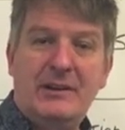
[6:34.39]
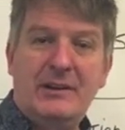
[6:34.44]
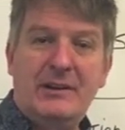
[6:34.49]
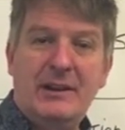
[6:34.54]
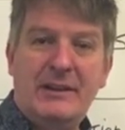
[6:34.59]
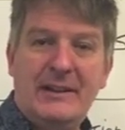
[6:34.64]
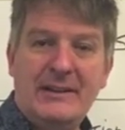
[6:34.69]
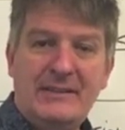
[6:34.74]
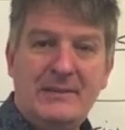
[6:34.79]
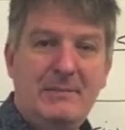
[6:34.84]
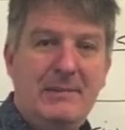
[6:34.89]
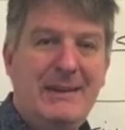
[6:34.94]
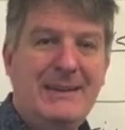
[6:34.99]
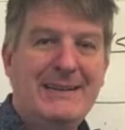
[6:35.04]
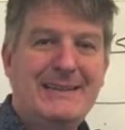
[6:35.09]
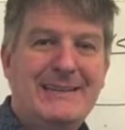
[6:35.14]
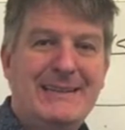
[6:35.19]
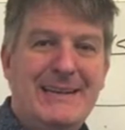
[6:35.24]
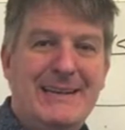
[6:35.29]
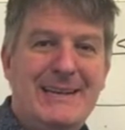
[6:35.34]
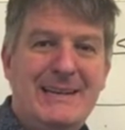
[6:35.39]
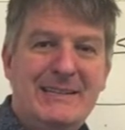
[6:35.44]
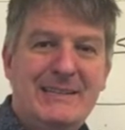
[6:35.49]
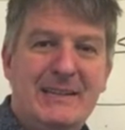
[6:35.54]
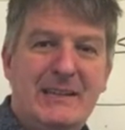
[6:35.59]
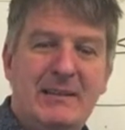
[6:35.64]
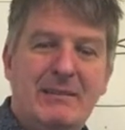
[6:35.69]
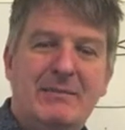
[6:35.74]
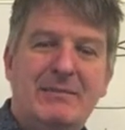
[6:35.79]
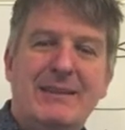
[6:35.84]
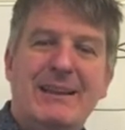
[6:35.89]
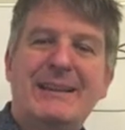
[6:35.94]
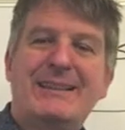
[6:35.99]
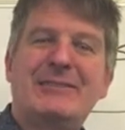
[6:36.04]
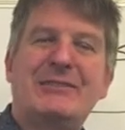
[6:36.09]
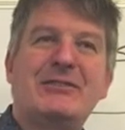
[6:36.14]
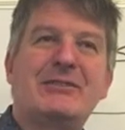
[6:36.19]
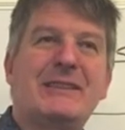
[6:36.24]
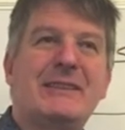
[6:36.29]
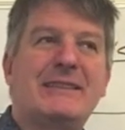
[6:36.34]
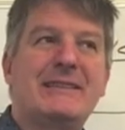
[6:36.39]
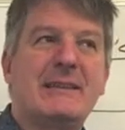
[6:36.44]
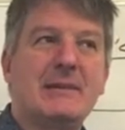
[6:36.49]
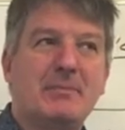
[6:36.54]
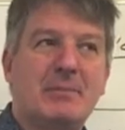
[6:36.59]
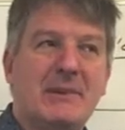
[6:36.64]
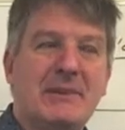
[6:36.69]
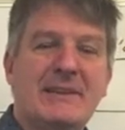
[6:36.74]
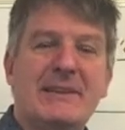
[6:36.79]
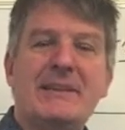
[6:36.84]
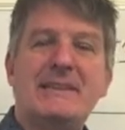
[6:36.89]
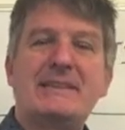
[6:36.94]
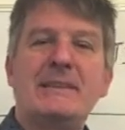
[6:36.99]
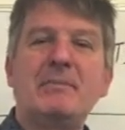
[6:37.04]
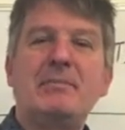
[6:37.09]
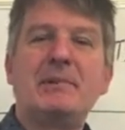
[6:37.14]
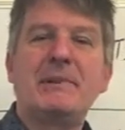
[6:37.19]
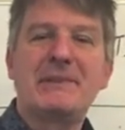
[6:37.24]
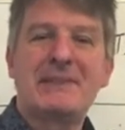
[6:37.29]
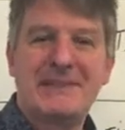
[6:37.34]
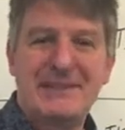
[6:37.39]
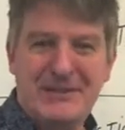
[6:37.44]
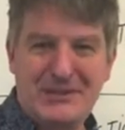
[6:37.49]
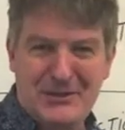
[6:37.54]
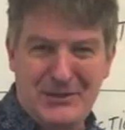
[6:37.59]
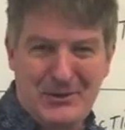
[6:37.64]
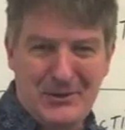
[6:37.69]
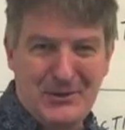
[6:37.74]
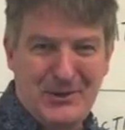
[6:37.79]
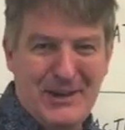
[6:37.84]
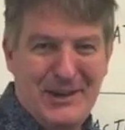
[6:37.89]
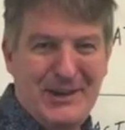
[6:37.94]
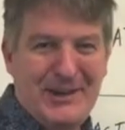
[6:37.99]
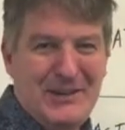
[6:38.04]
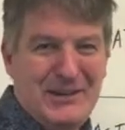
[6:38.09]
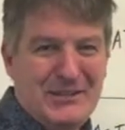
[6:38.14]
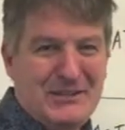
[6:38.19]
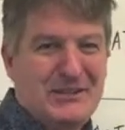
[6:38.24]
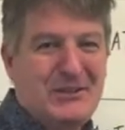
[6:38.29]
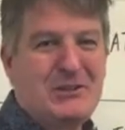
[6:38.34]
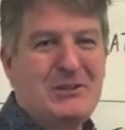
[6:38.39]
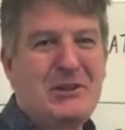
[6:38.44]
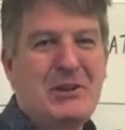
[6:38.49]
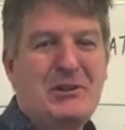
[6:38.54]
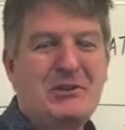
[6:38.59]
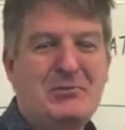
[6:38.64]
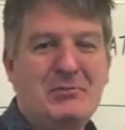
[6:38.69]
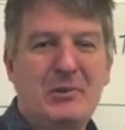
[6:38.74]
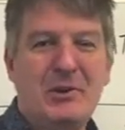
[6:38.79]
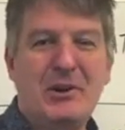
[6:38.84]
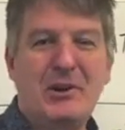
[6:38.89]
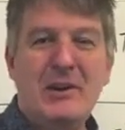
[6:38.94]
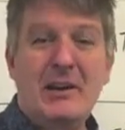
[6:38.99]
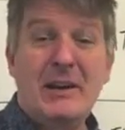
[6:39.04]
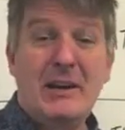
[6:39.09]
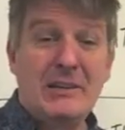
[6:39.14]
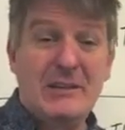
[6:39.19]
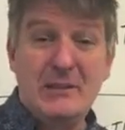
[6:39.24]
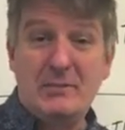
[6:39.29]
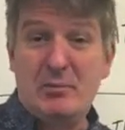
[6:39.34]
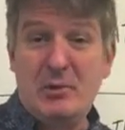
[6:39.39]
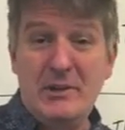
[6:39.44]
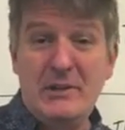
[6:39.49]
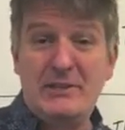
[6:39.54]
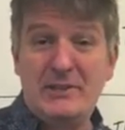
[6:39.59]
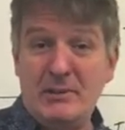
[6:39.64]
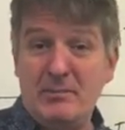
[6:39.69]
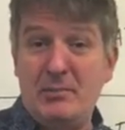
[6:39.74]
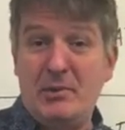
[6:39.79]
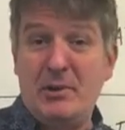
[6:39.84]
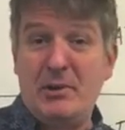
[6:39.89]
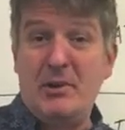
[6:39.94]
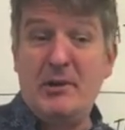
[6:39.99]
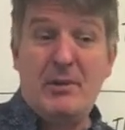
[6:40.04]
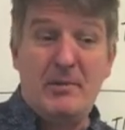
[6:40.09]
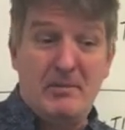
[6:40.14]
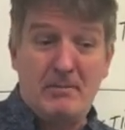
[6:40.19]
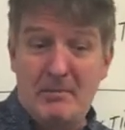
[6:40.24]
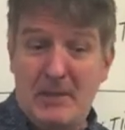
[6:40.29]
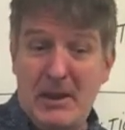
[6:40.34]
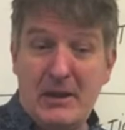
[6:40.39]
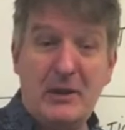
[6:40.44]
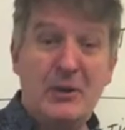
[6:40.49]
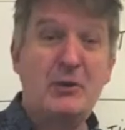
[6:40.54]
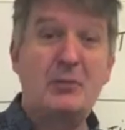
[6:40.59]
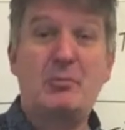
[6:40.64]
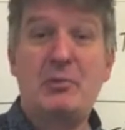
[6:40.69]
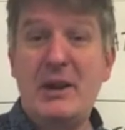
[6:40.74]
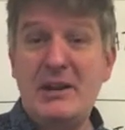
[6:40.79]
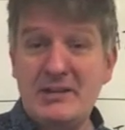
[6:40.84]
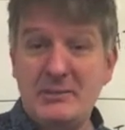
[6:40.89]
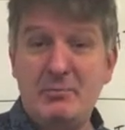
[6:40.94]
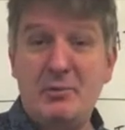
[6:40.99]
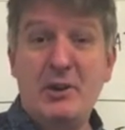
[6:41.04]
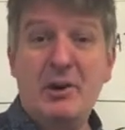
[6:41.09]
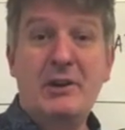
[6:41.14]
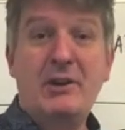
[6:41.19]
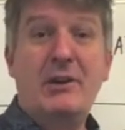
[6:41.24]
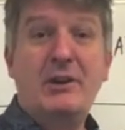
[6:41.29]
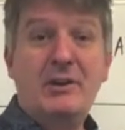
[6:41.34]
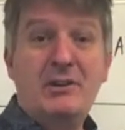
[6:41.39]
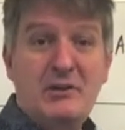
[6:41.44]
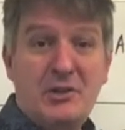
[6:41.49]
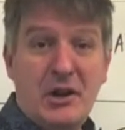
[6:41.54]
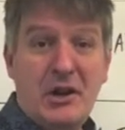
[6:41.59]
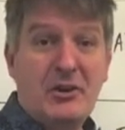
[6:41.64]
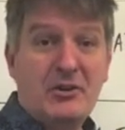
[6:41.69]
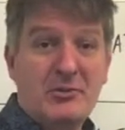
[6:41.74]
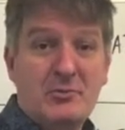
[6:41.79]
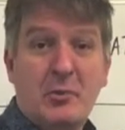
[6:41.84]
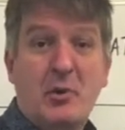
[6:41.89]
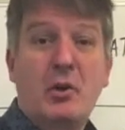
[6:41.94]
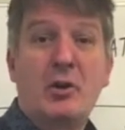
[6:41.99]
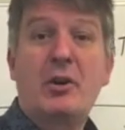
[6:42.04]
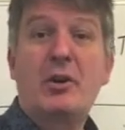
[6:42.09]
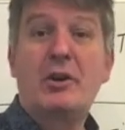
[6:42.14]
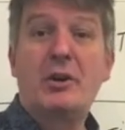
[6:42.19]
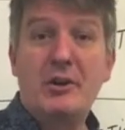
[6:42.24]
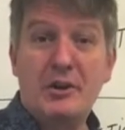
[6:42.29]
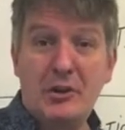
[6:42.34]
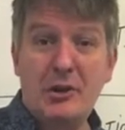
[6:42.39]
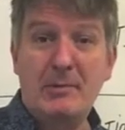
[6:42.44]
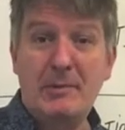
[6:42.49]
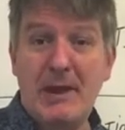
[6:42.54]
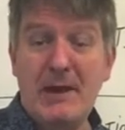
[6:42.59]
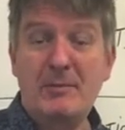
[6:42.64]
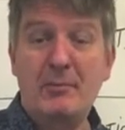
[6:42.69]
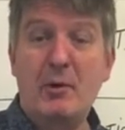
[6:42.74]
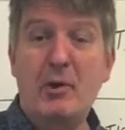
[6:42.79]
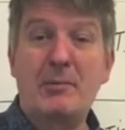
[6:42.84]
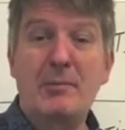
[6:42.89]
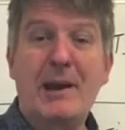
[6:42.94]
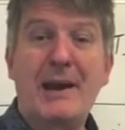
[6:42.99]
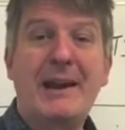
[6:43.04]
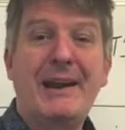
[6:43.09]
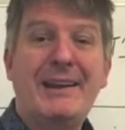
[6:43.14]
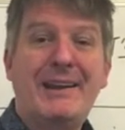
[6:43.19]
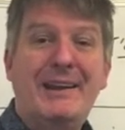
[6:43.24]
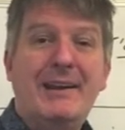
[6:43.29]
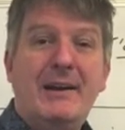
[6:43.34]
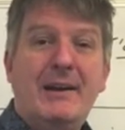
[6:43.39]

It doesn't mean it's easy. I should say simple. The simplest thing to do is to charge more because it's pretty simple. Make a new price book, charge more, you'll make more money.